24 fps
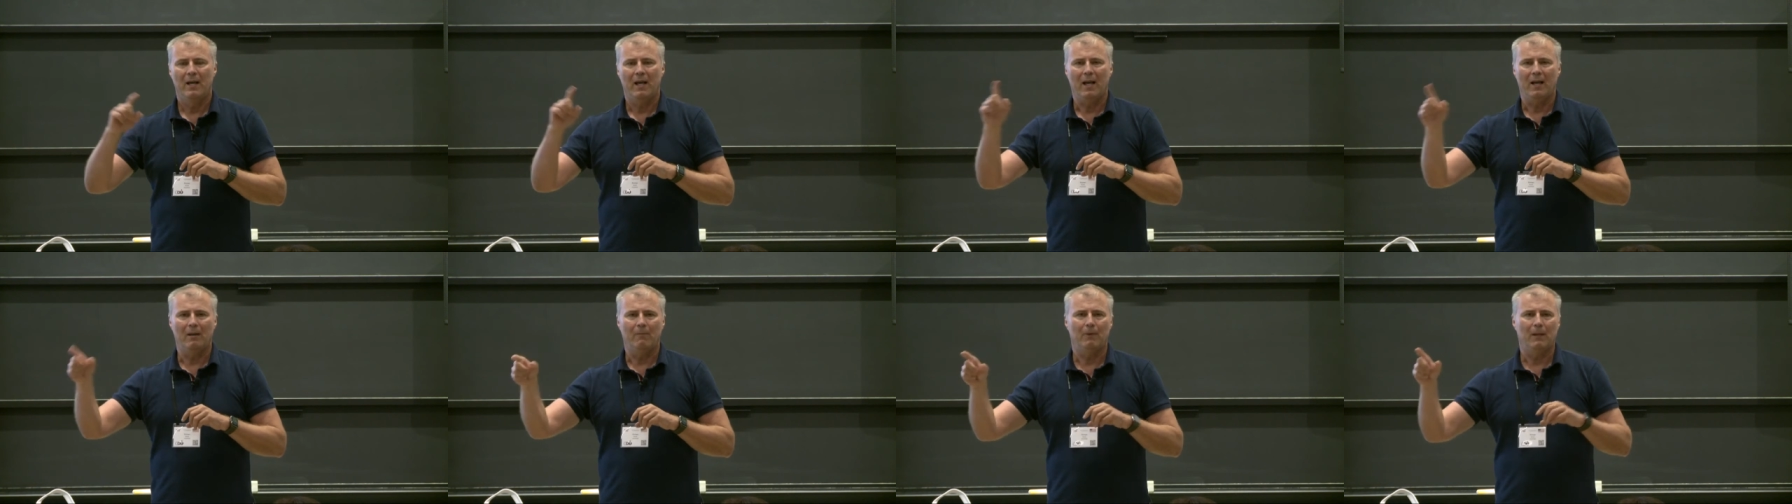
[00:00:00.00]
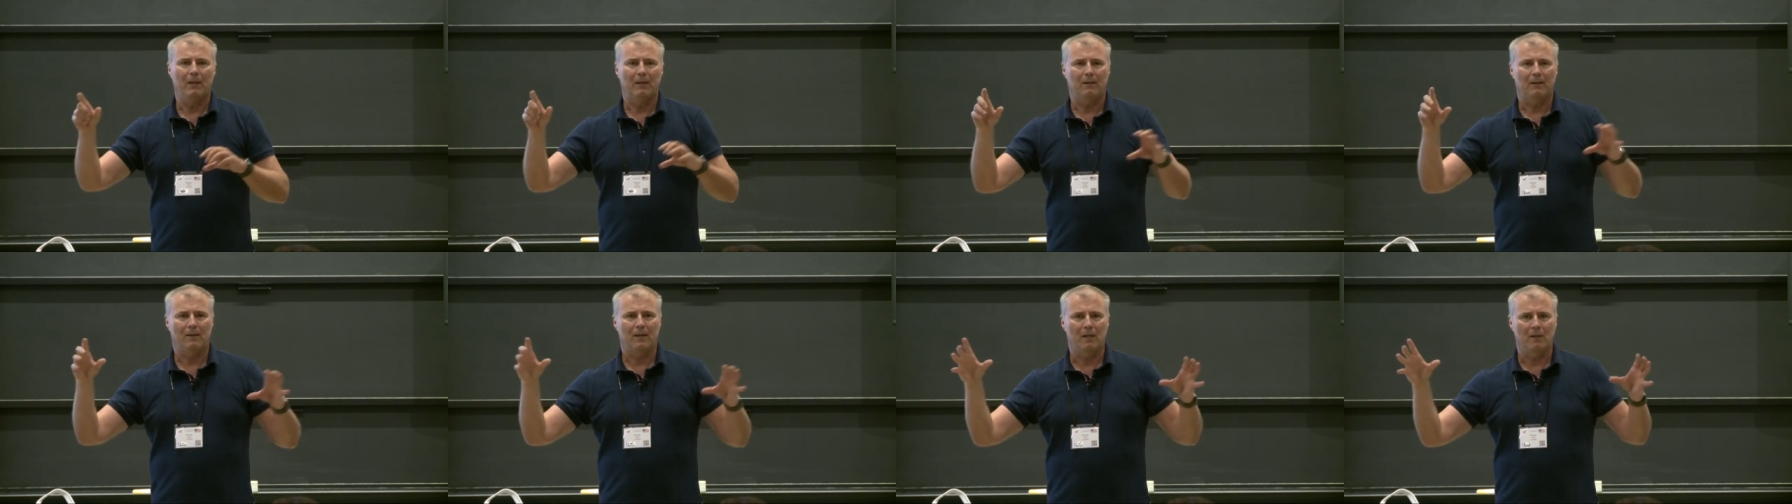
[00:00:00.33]
and
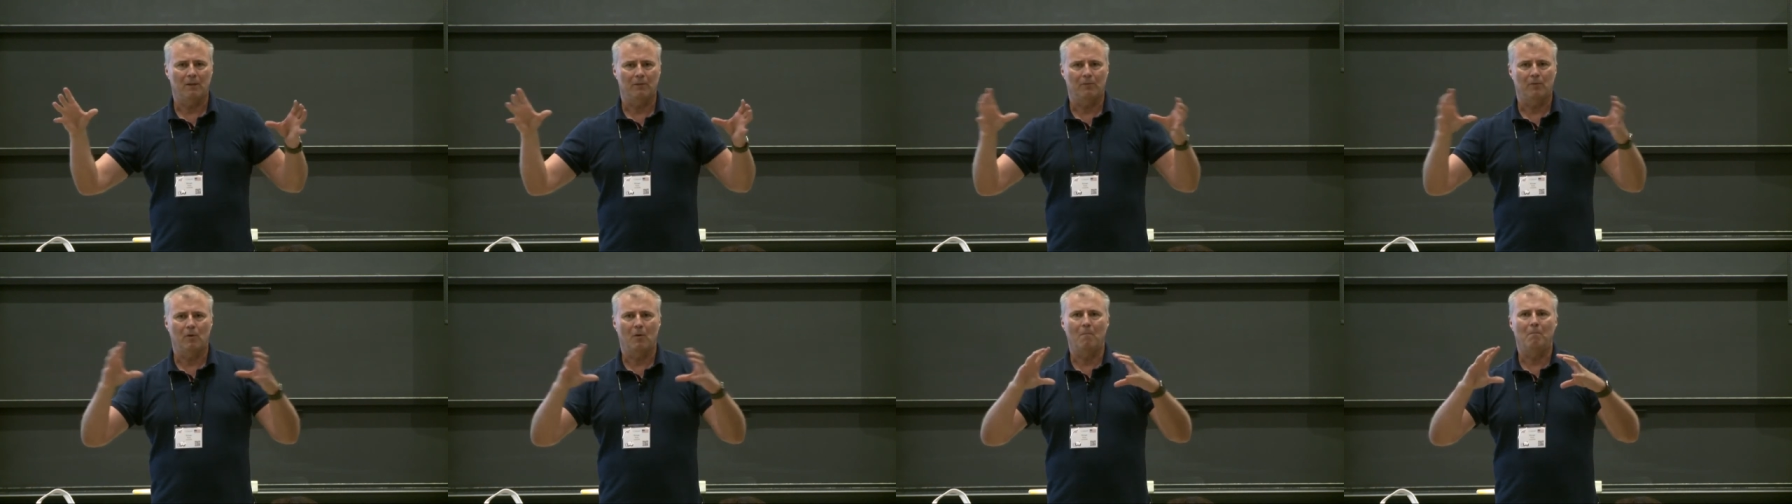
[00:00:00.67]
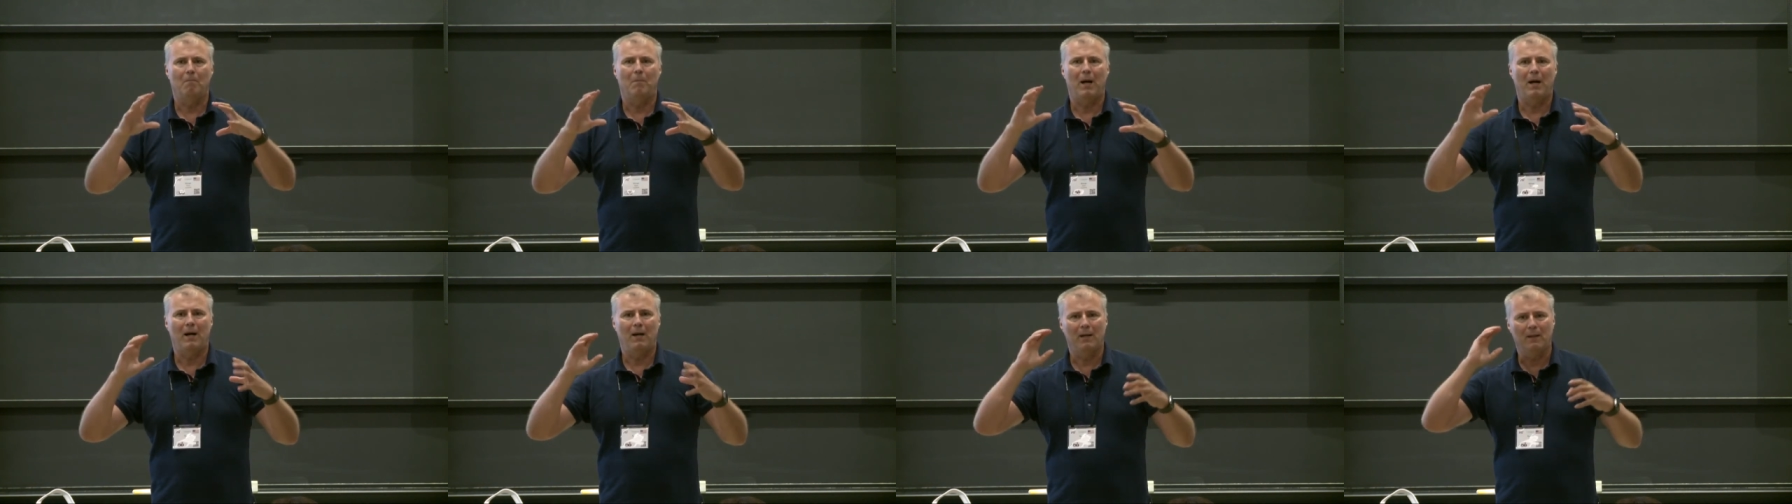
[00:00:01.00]
with kind of
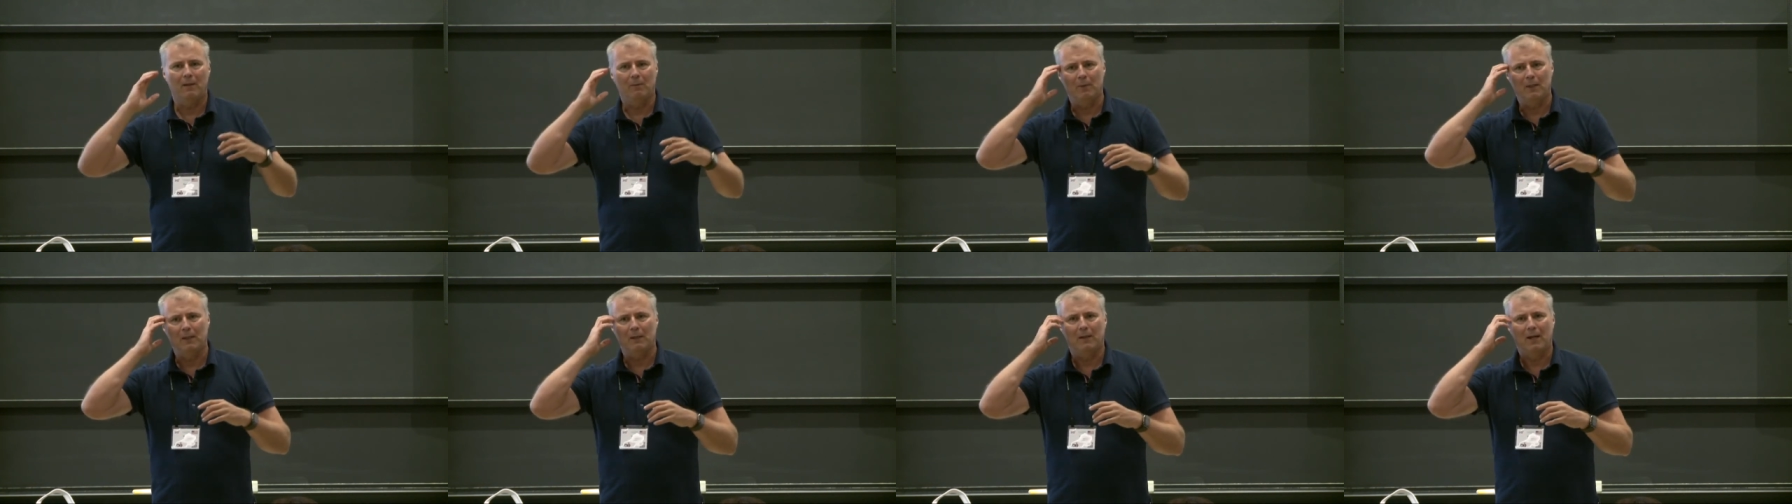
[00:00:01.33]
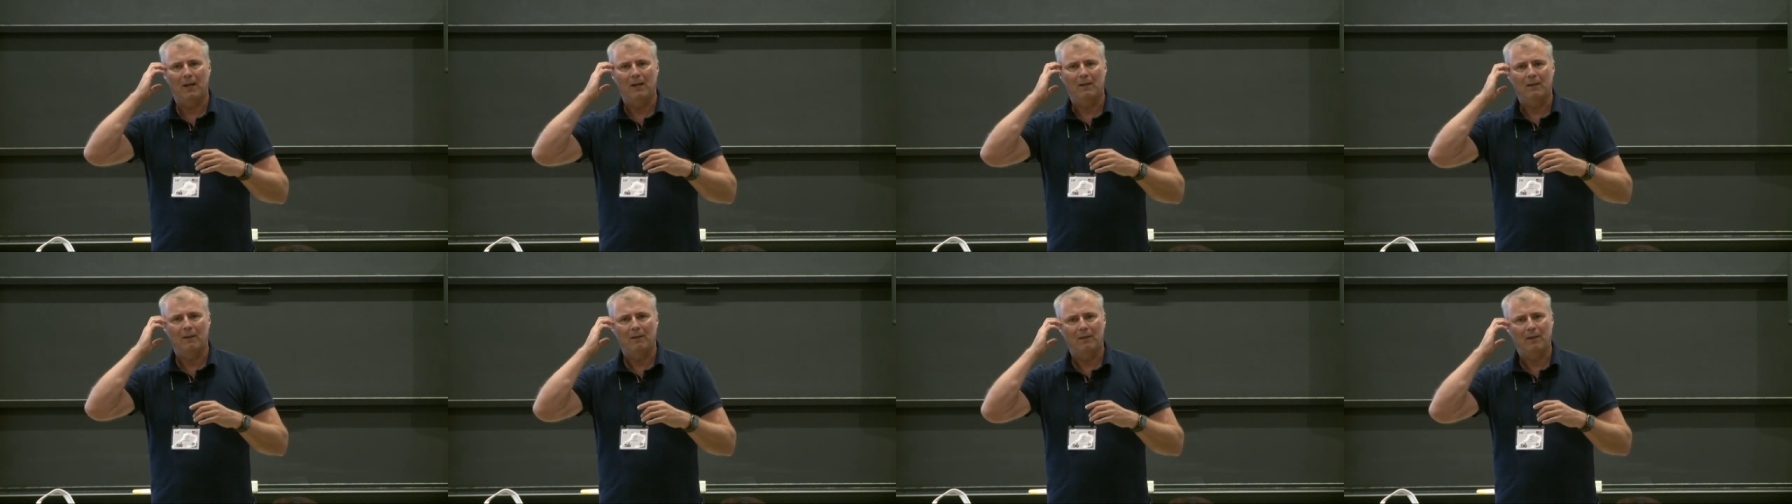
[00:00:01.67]
combined with
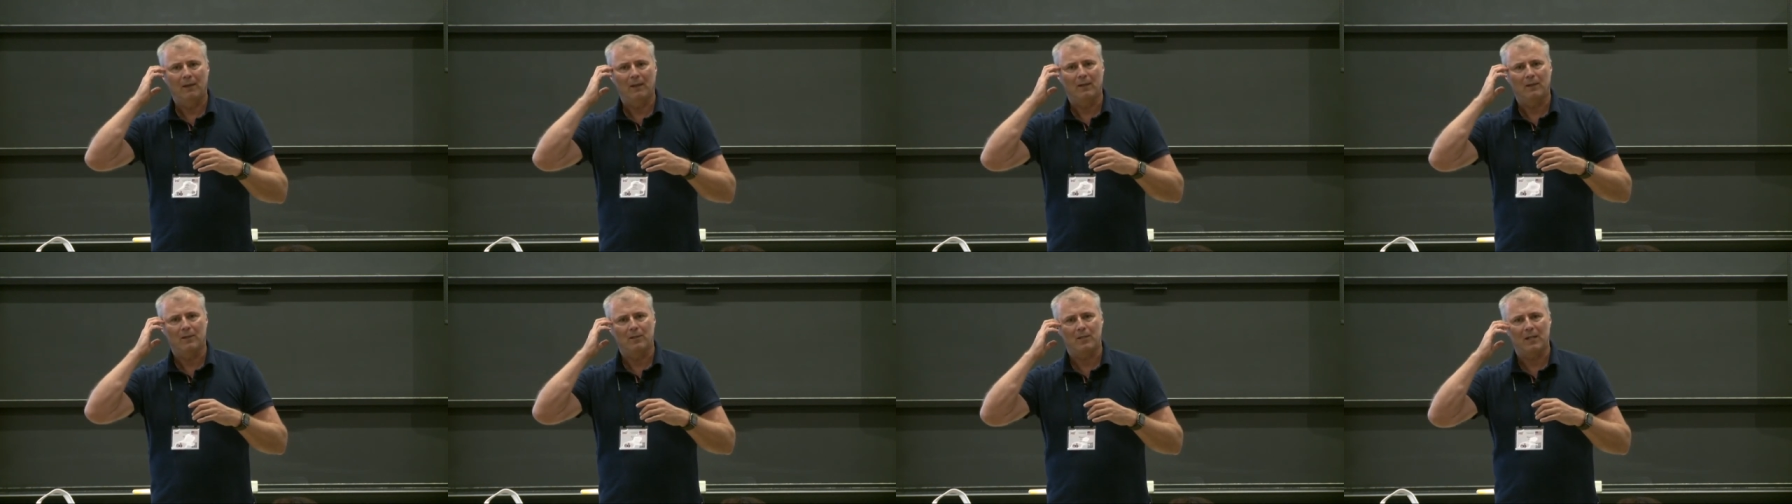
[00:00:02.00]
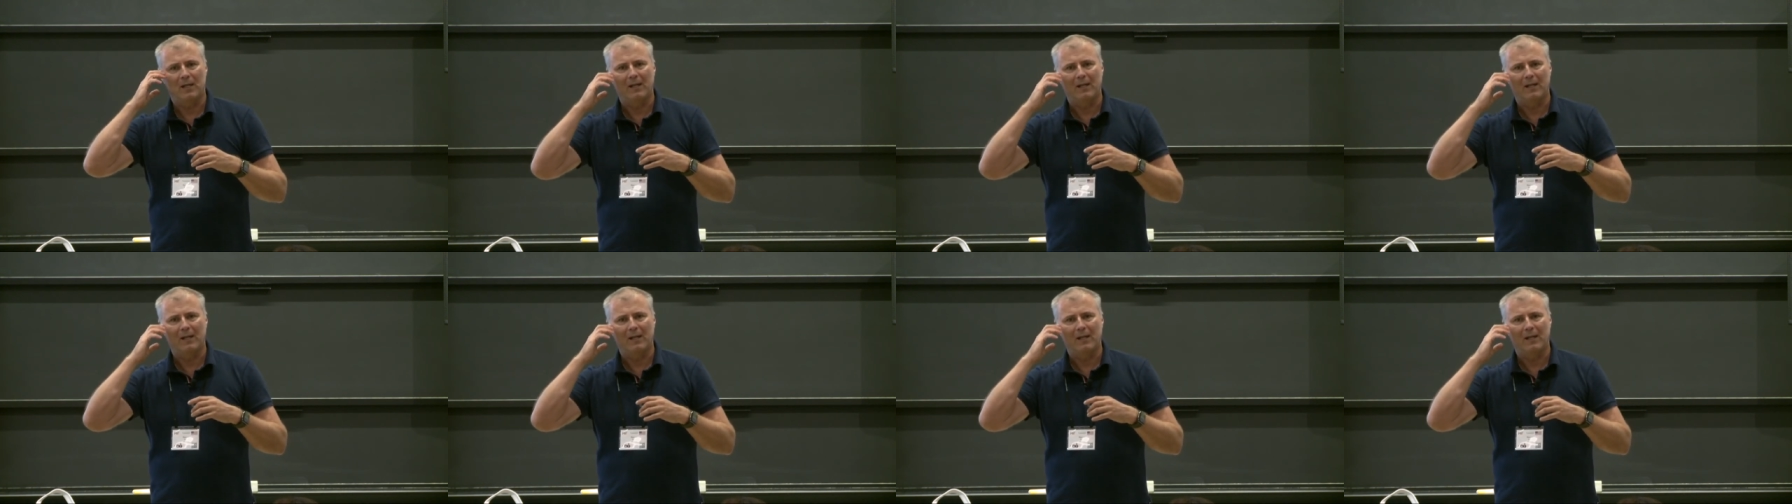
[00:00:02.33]
other things,